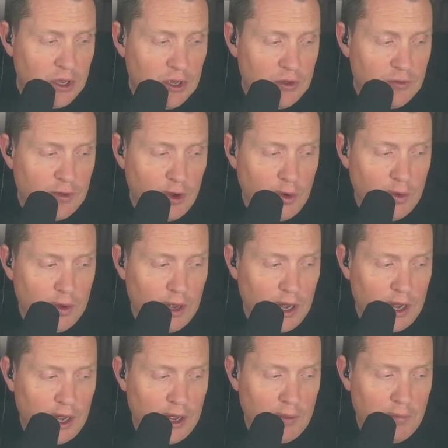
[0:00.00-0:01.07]
So
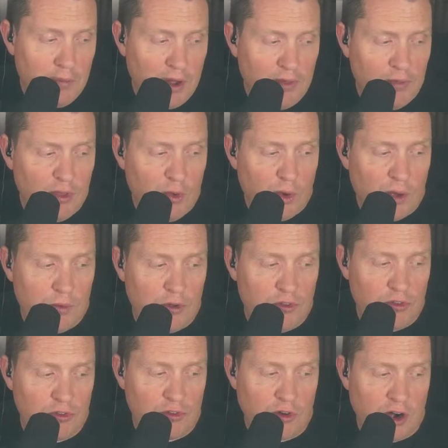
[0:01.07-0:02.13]
uh, monthly web
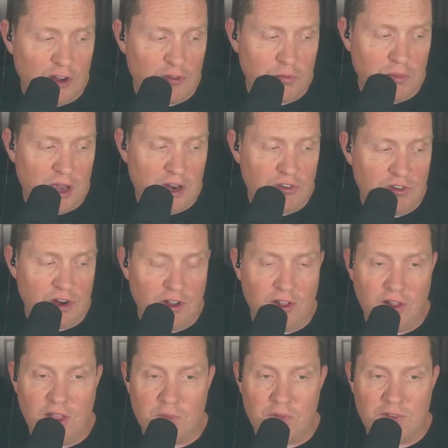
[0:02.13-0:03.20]
users across major
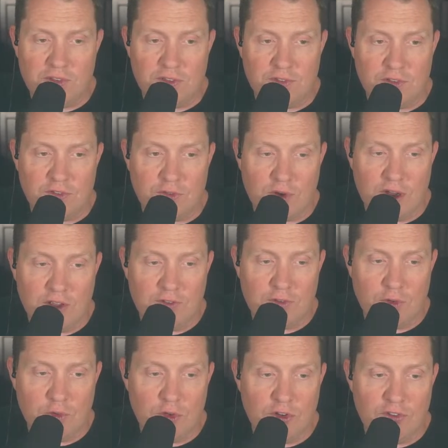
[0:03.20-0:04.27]
LLM assistants, right?
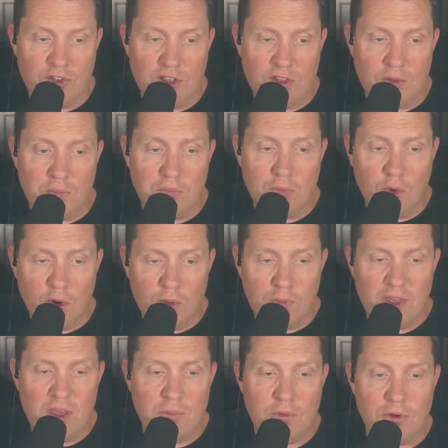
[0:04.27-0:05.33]
So you're seeing that more
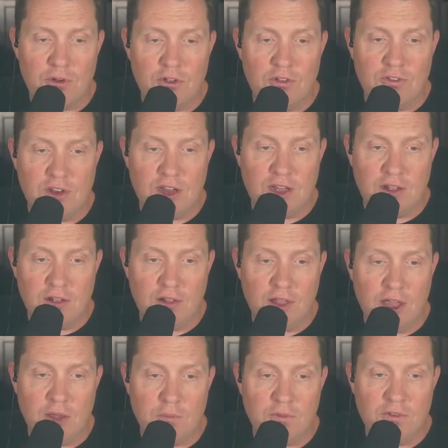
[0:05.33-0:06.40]
people are using
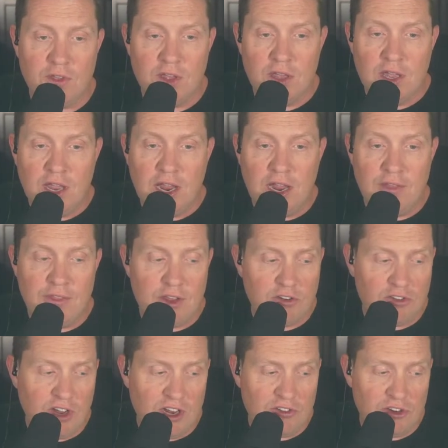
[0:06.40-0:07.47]
LLMs, and then
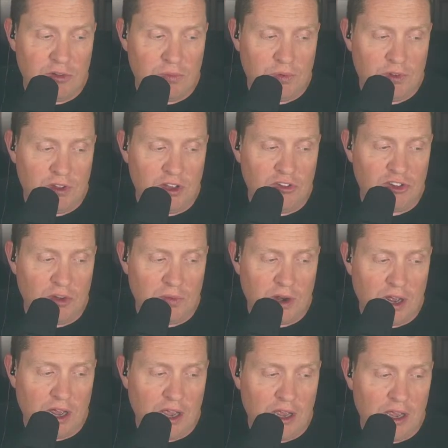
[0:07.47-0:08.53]
ChatGPT
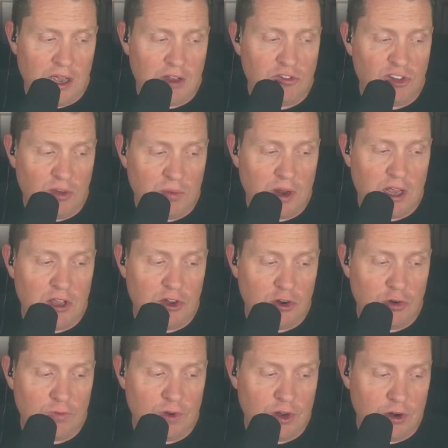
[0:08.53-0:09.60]
Gemini and Gemini year
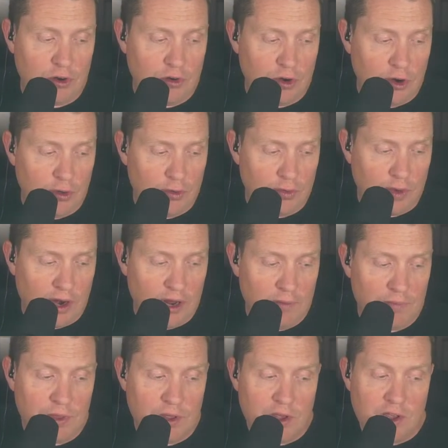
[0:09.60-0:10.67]
over year growth, right?
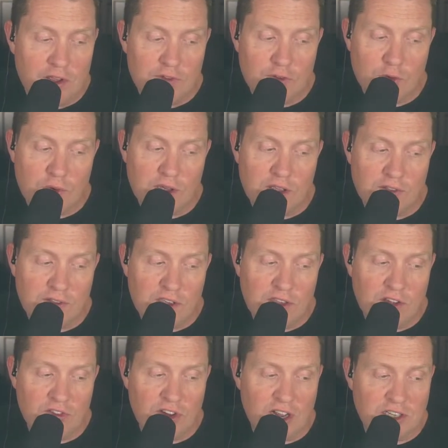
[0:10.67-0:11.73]
So we can see
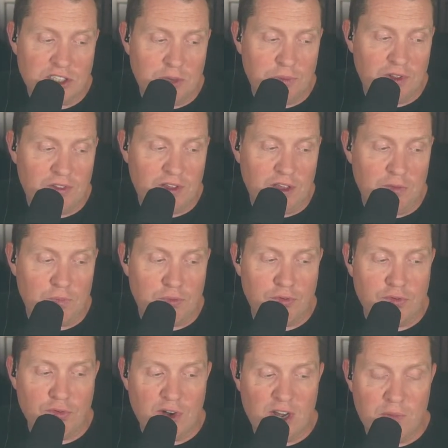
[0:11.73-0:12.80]
that ChatGPT
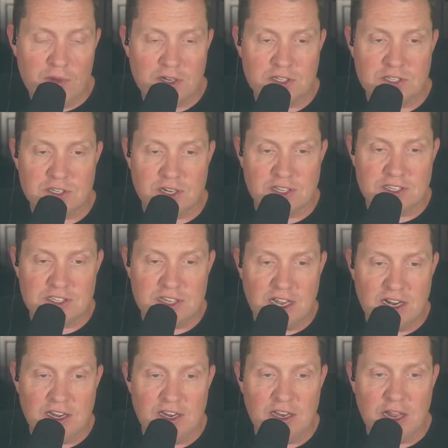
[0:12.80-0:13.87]
pretty much has gone
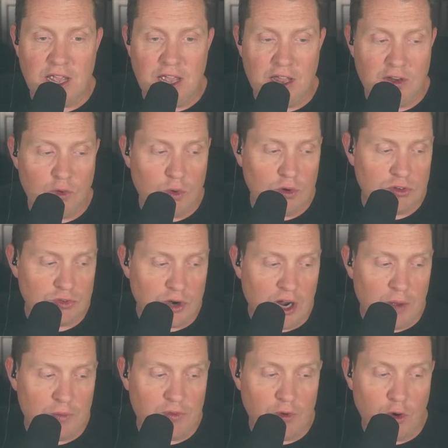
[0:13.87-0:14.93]
stagnant and or
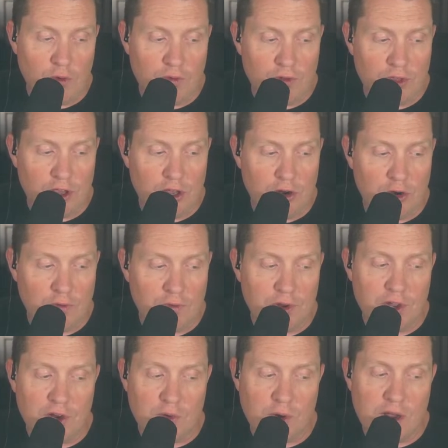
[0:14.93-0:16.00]
dropped over the year over
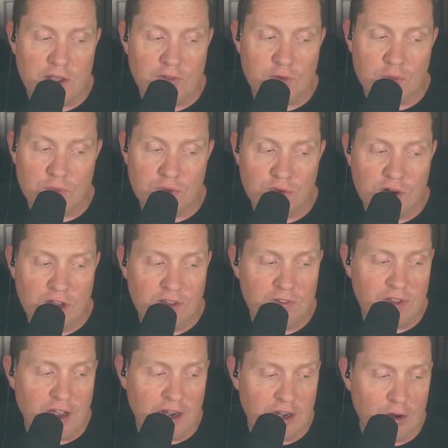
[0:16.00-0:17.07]
year, right? So pretty
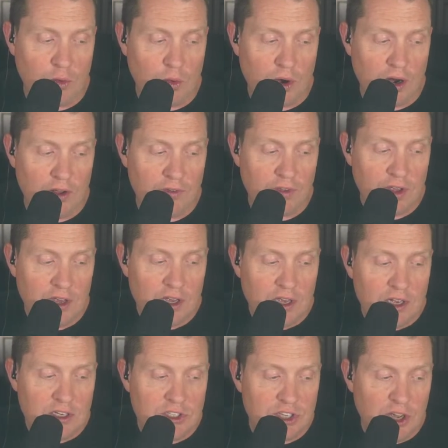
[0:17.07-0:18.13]
stagnant. Whereas
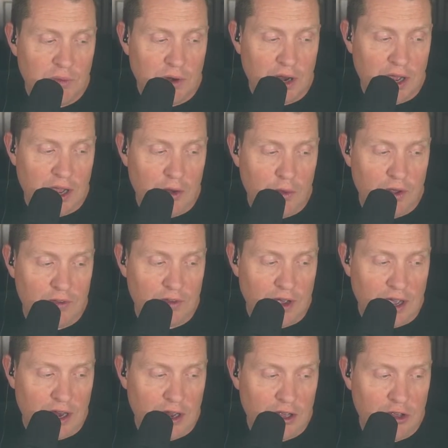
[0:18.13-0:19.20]
Gemini, we saw
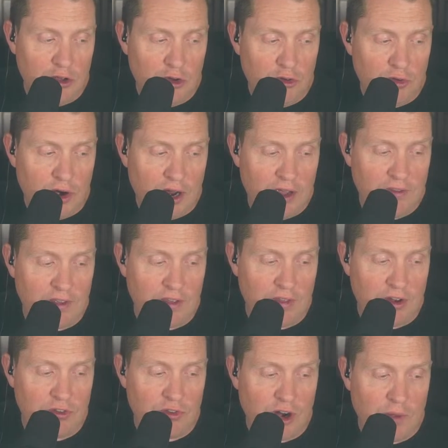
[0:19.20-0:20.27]
had a huge rise and
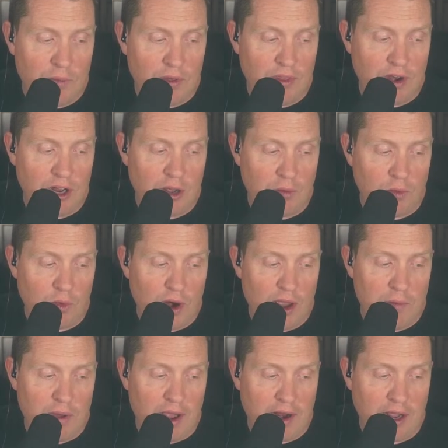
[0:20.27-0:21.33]
then drop and then come right
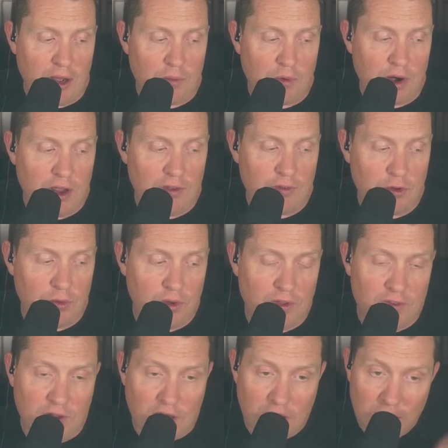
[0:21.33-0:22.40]
back up, right? So we
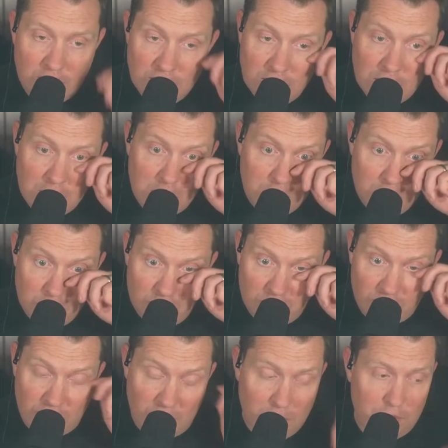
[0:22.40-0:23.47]
saw a huge
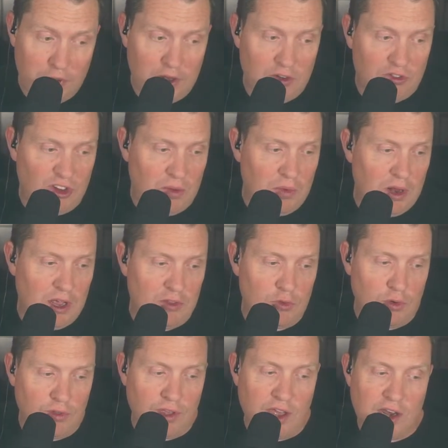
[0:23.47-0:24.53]
jump in Gemini
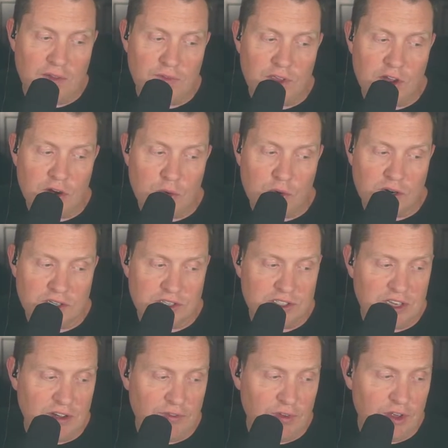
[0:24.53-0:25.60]
toward the end of the year where it's
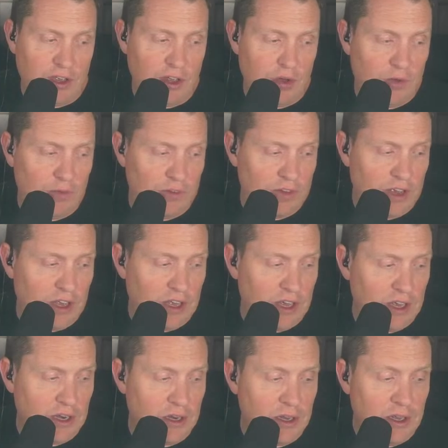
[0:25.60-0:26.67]
definitely
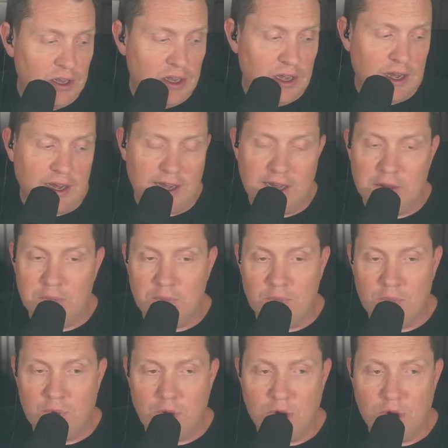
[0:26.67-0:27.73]
overtaking, um,
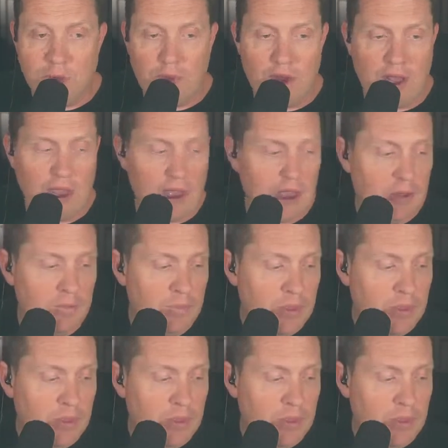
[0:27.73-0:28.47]
you know, OpenAI.